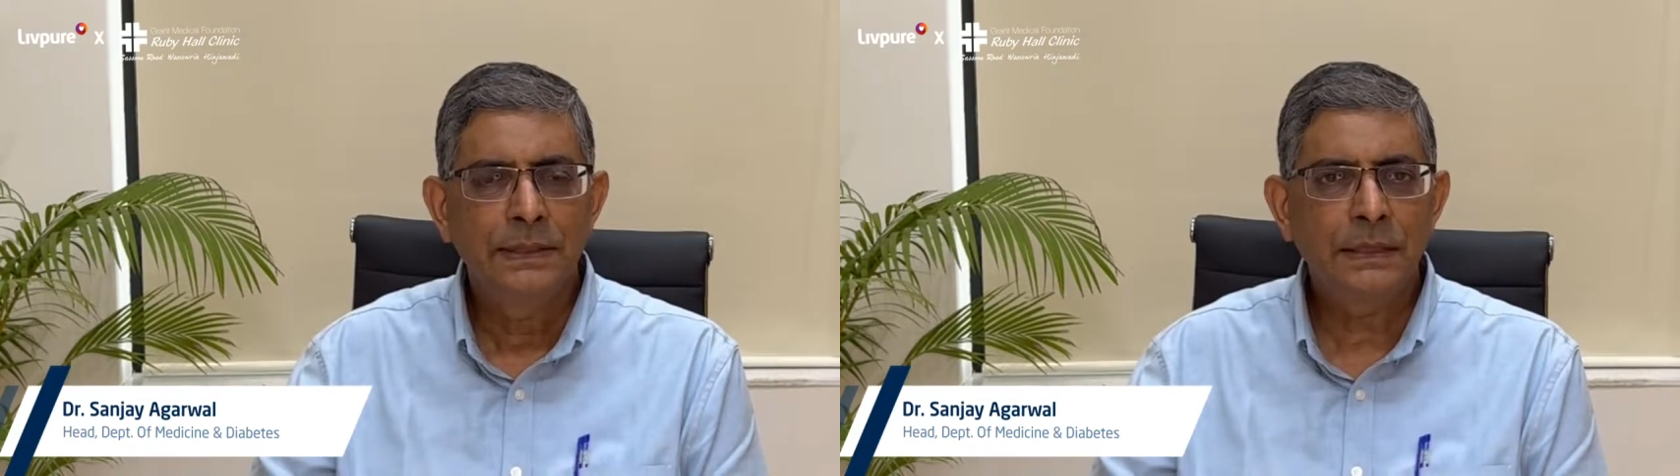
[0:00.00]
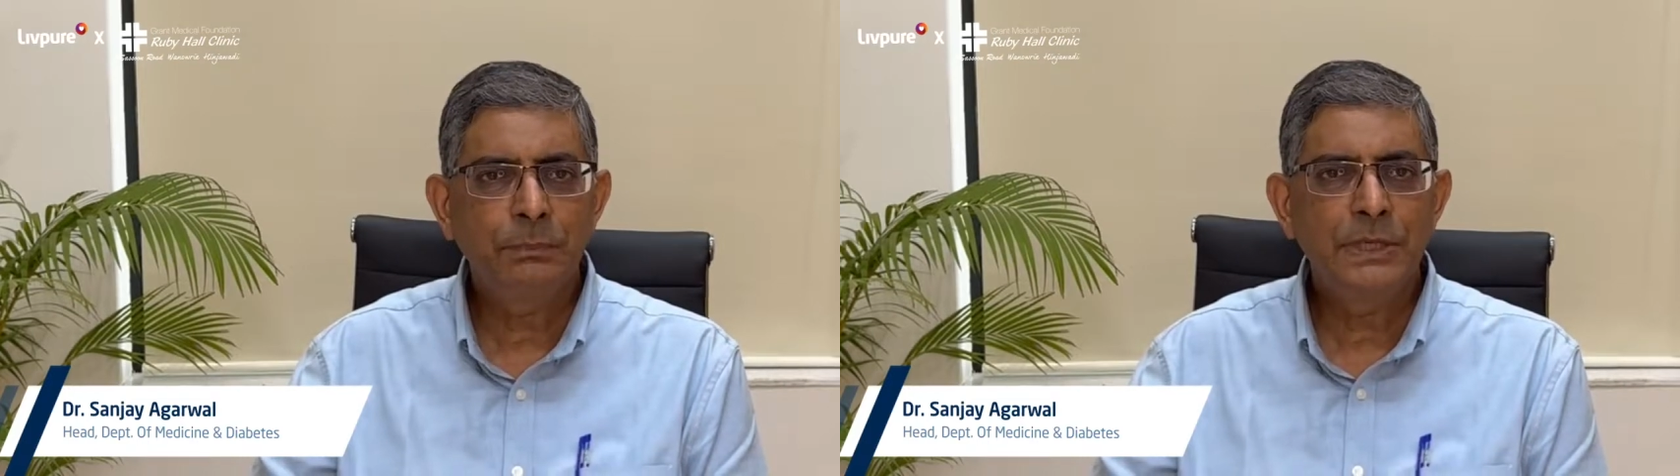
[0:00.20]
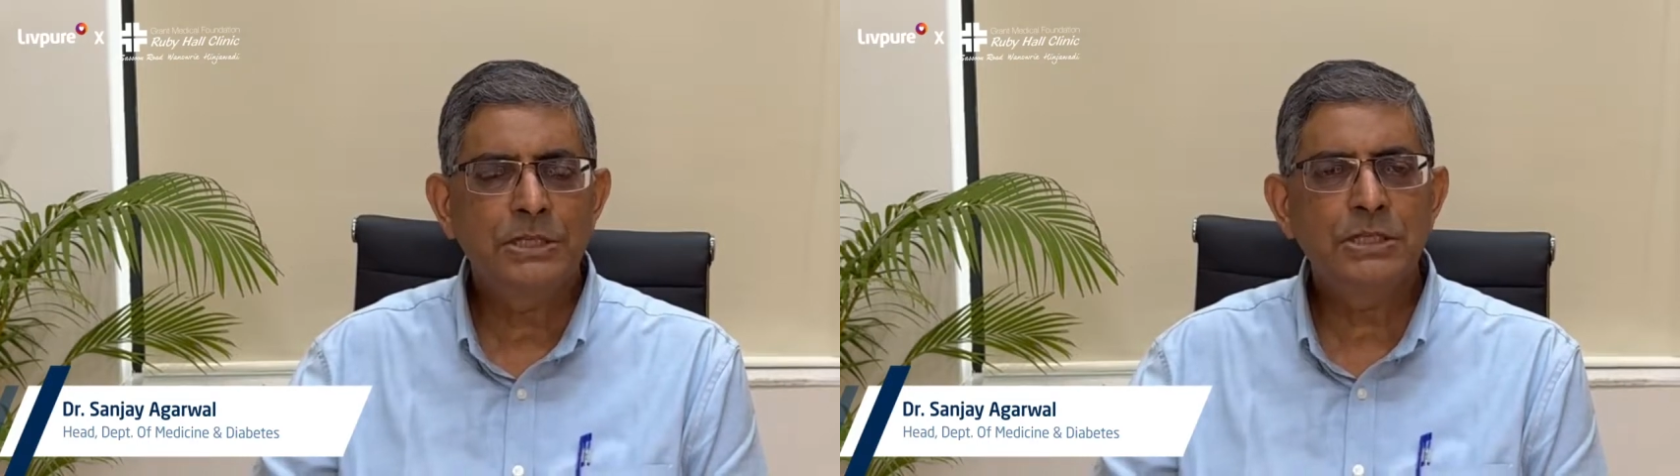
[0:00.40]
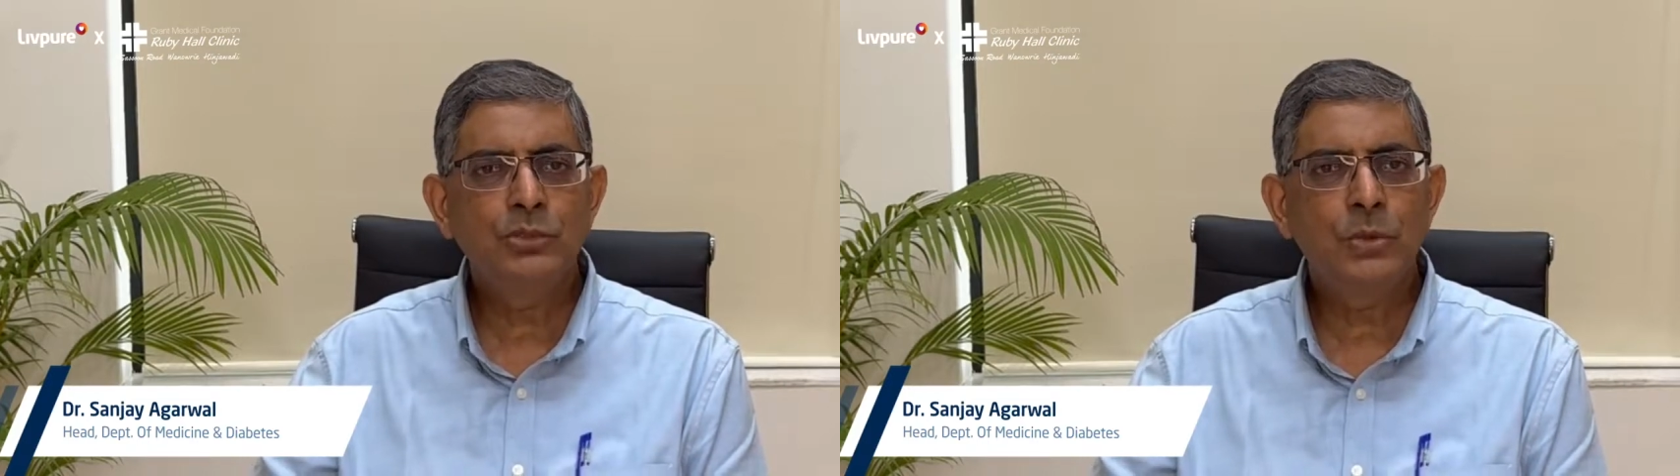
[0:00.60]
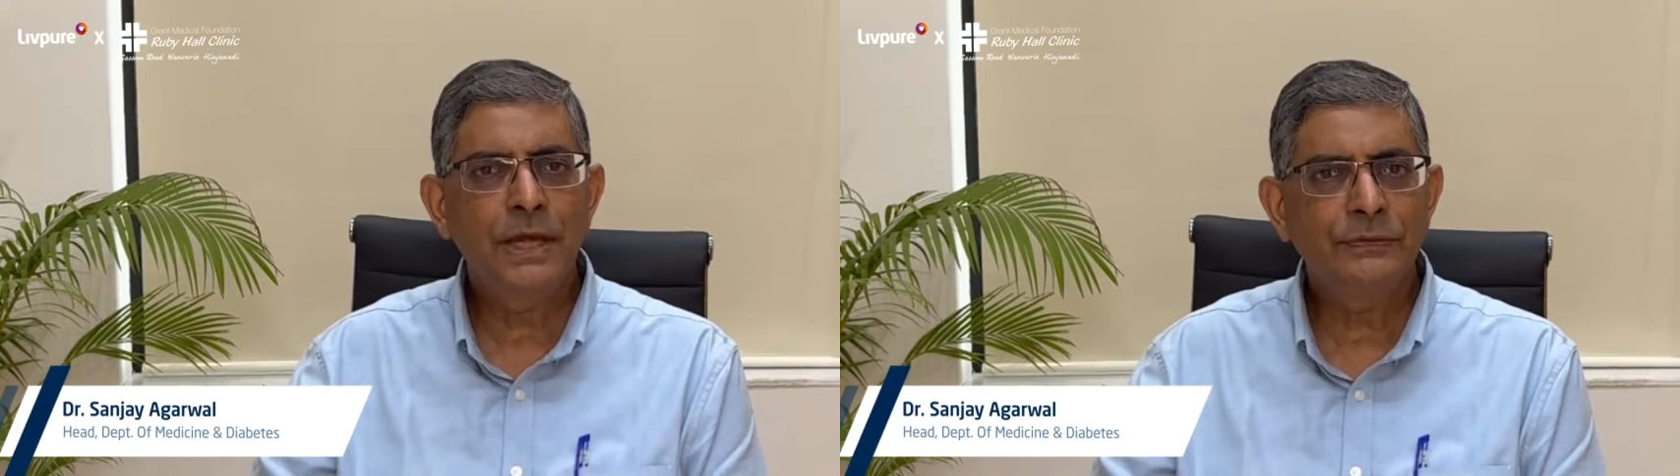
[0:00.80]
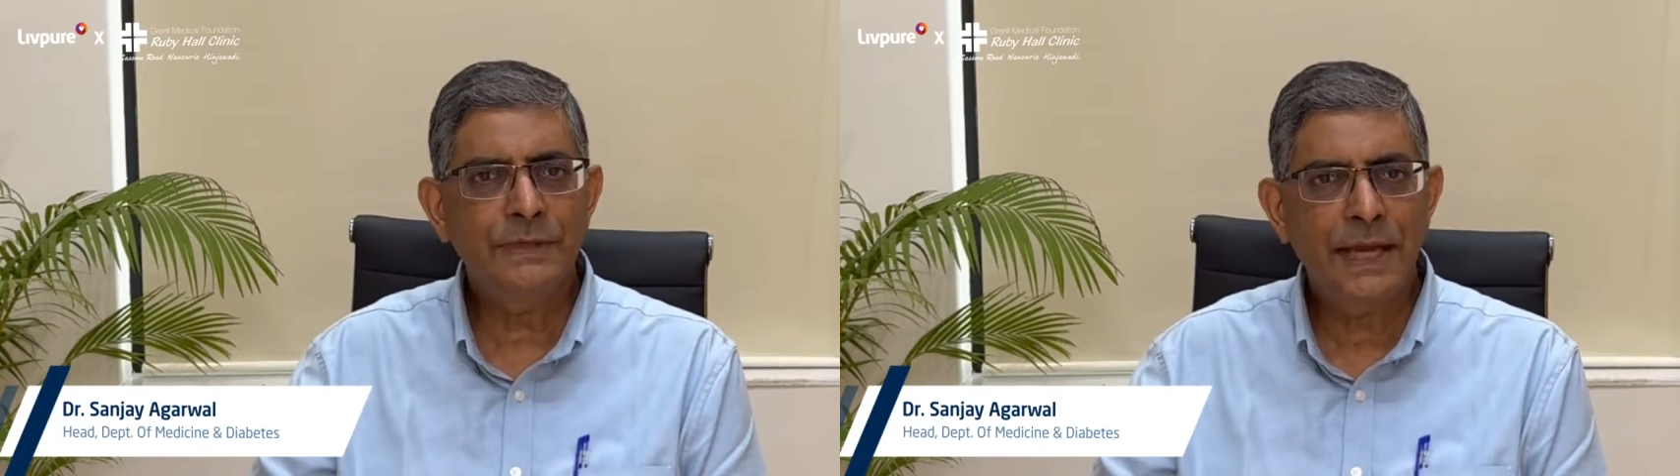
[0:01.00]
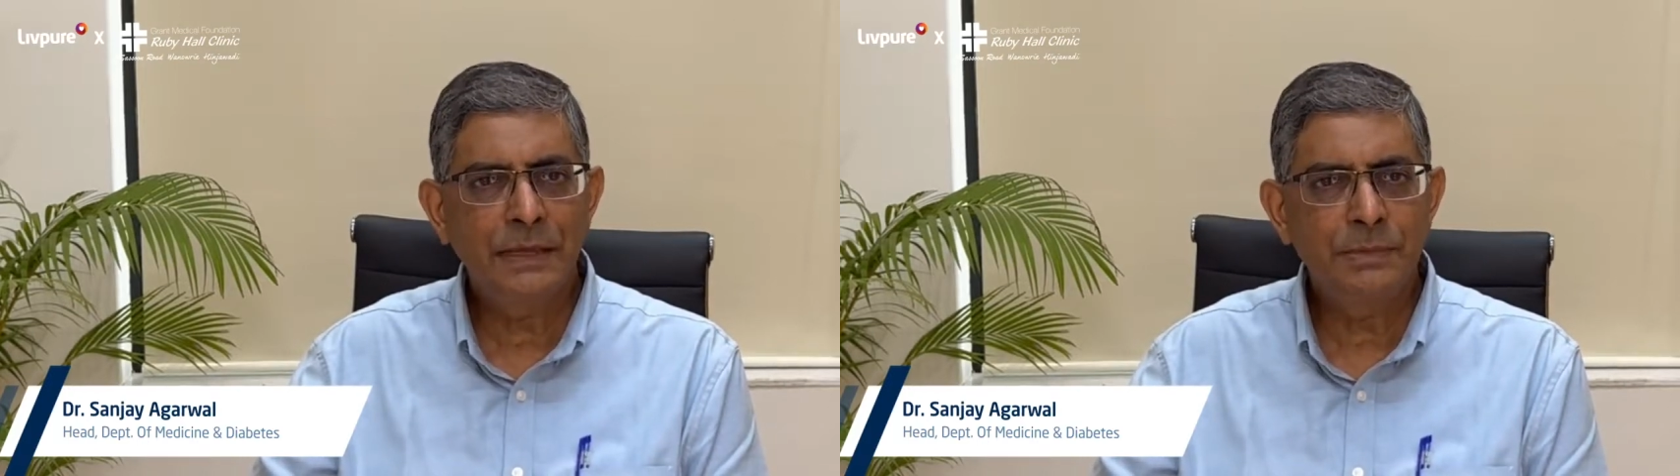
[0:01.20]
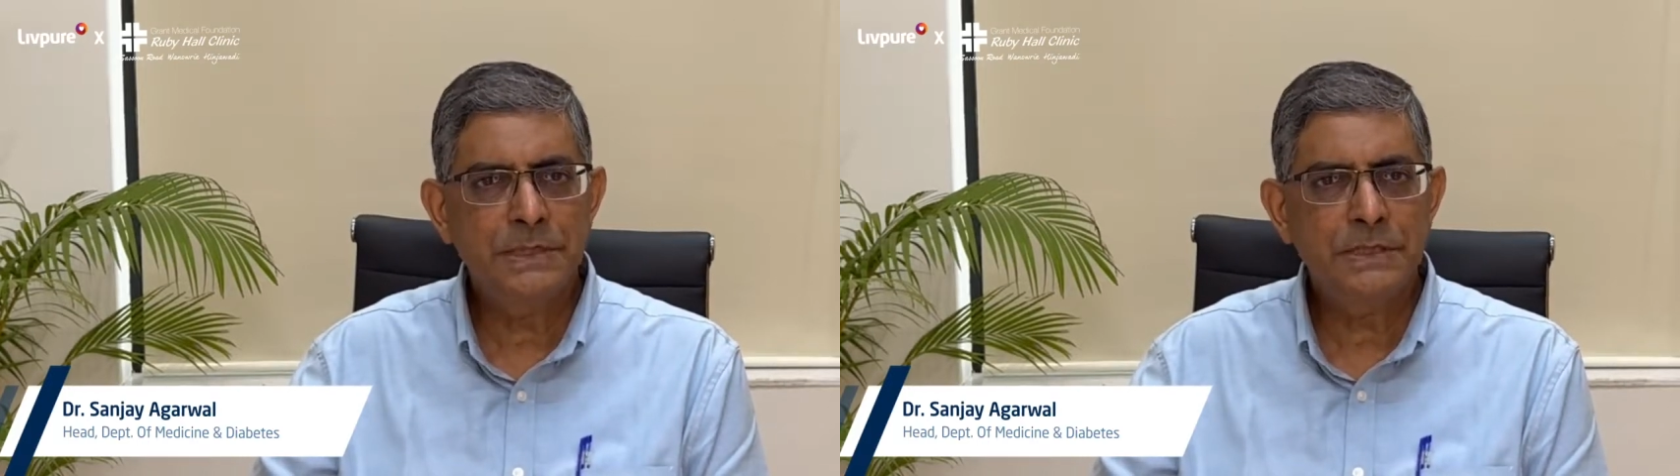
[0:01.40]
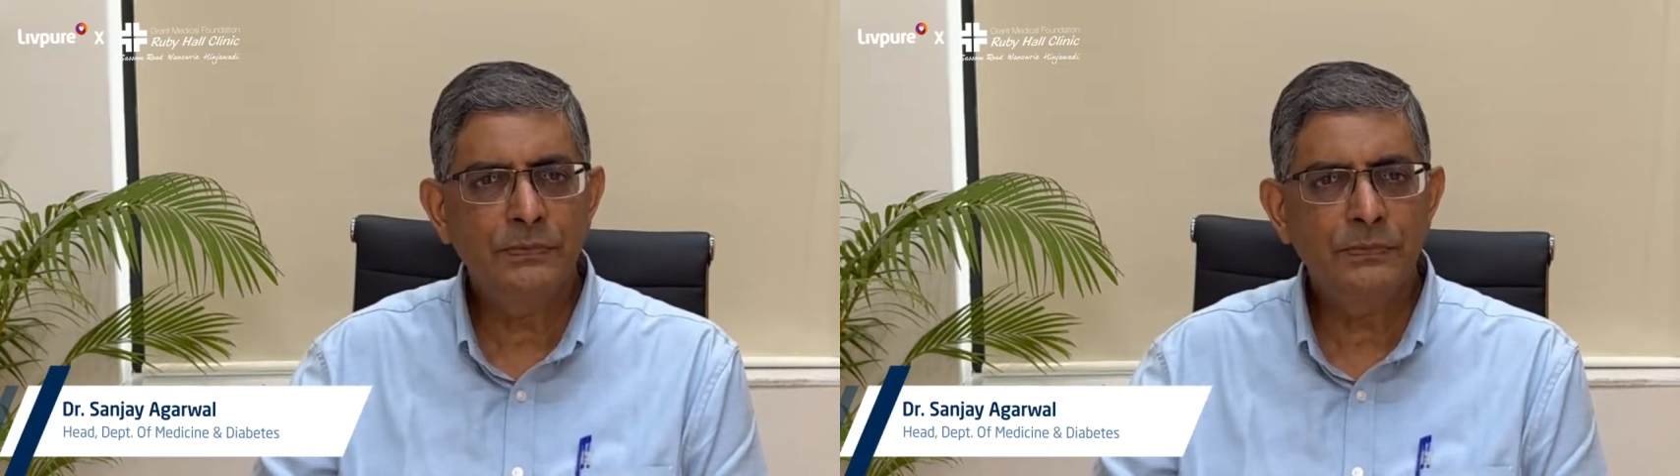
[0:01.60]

That patients who have diabetes,